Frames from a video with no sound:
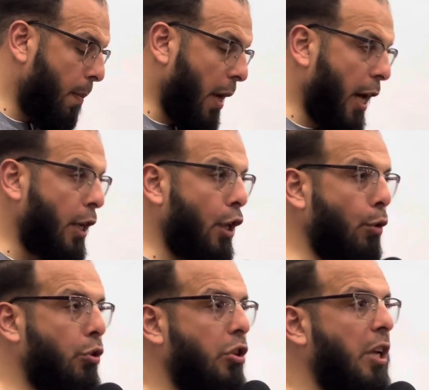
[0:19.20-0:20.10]
And
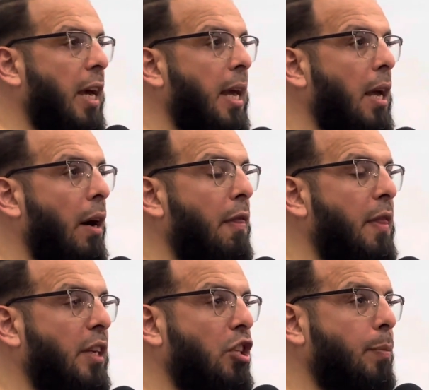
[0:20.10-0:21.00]
you stay on
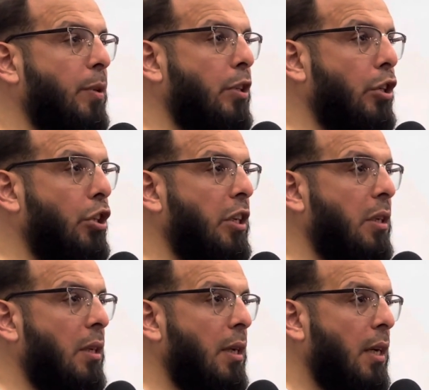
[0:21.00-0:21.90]
this
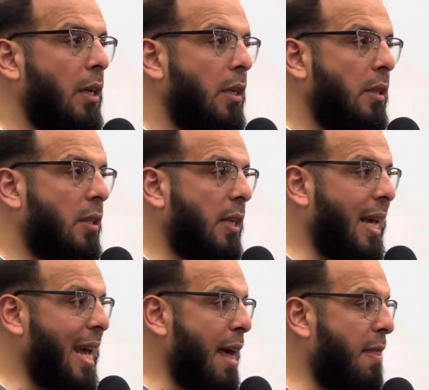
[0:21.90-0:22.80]
position,
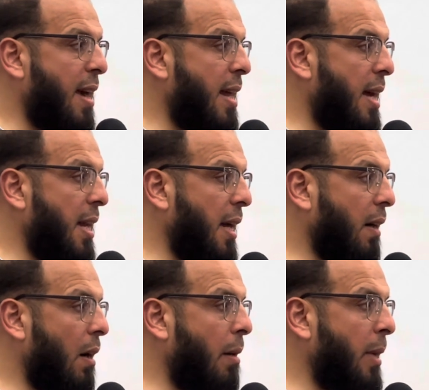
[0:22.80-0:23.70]
say adhan and
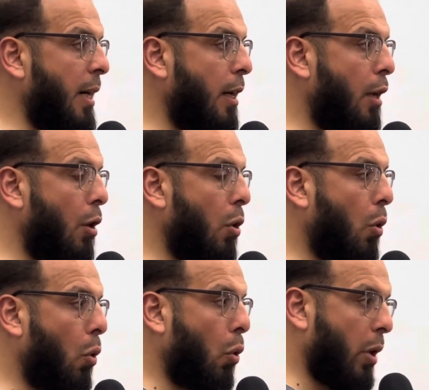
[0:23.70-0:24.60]
iqamah,
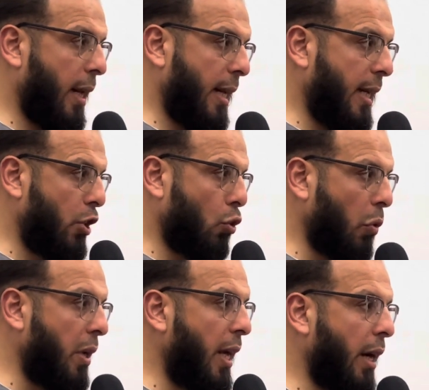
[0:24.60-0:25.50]
or at least
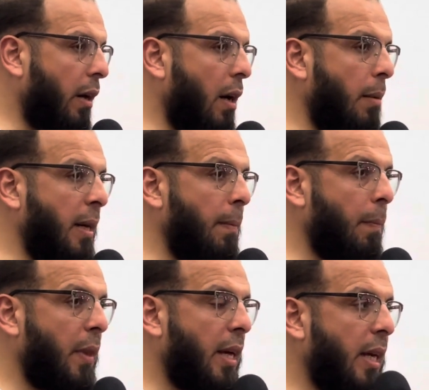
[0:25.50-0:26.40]
only
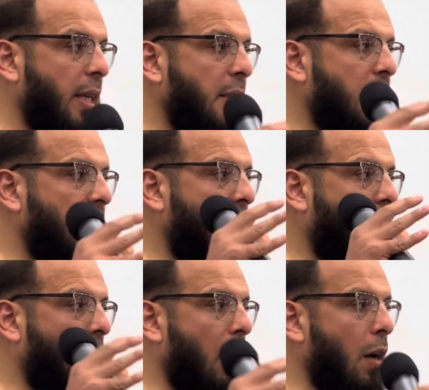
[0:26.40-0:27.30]
iqamah, say
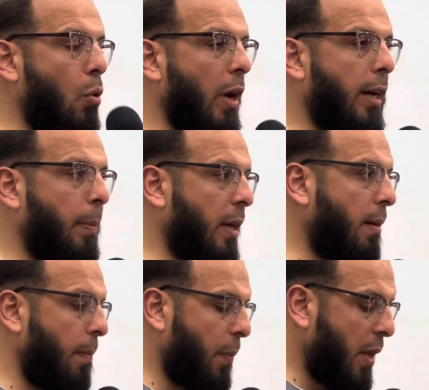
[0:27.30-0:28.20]
Allahu
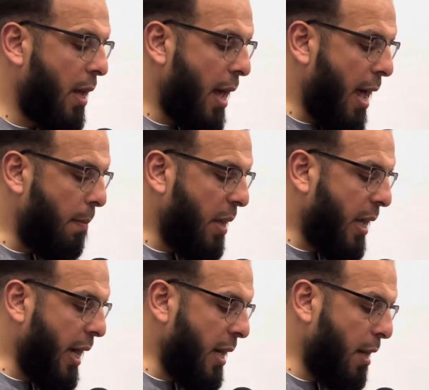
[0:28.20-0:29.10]
Akbar, and
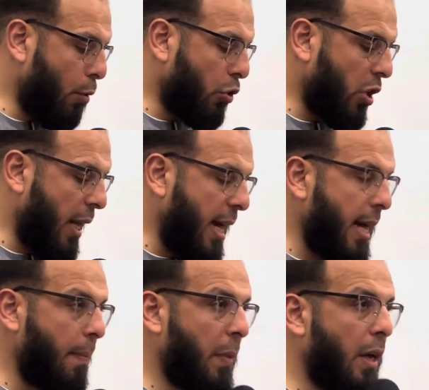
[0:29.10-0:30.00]
begin your
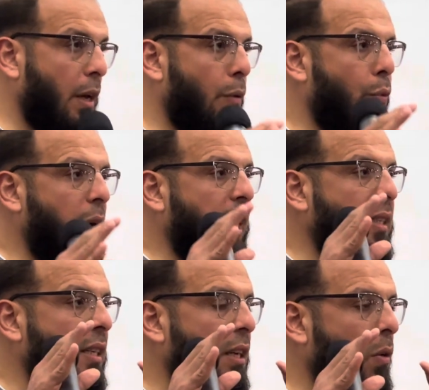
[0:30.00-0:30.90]
salah,
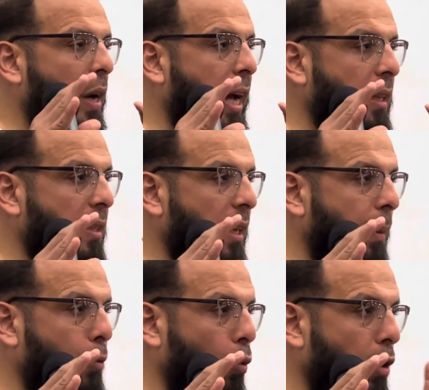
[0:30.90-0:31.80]
raising your hands
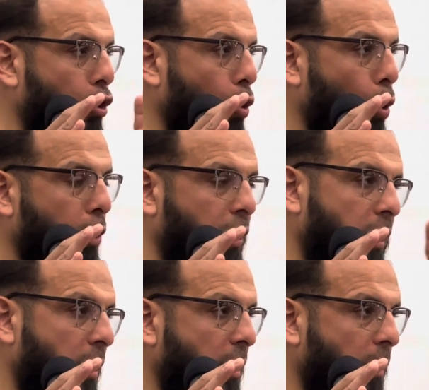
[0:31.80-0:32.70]
up to the
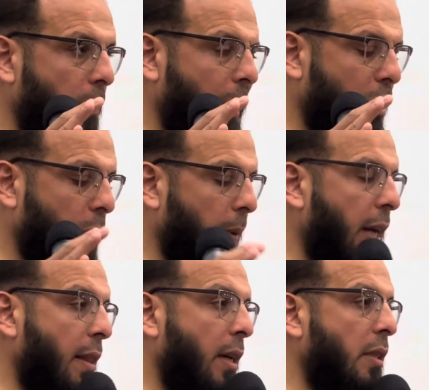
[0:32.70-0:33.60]
shoulders.
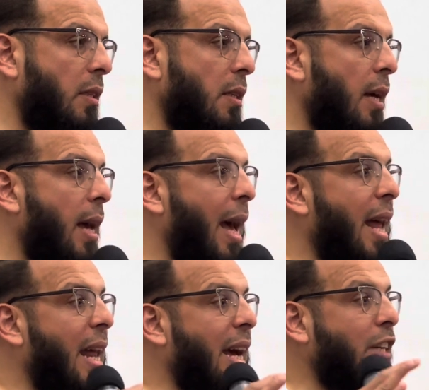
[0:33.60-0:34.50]
Explain this.
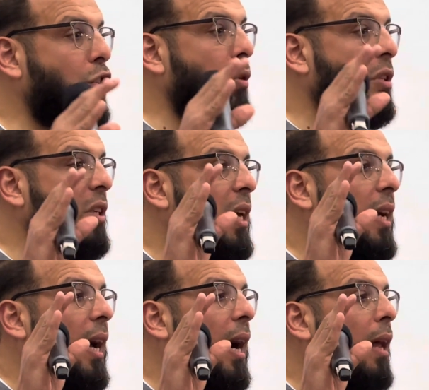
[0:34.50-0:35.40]
And as you're
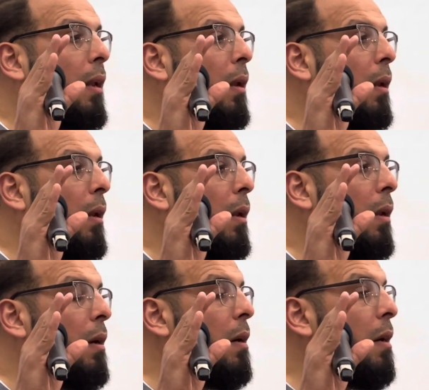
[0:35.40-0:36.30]
saying
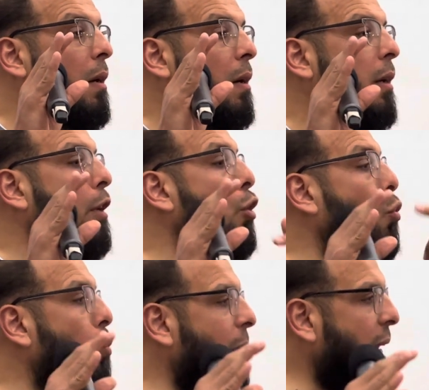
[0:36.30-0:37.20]
Allah,
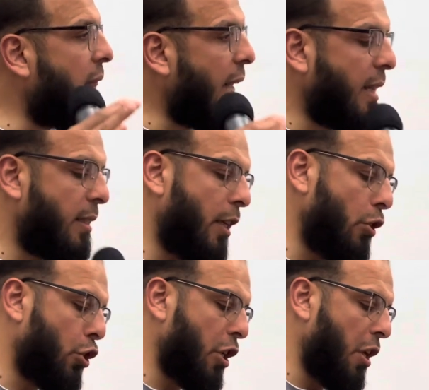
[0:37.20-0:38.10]
you make the
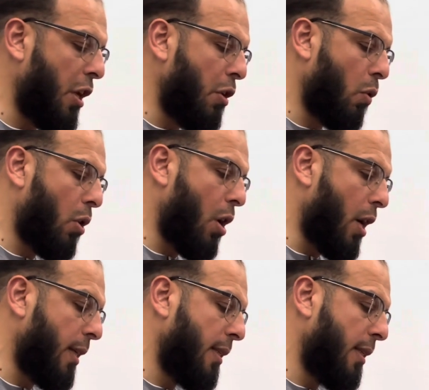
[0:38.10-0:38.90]
intention in your heart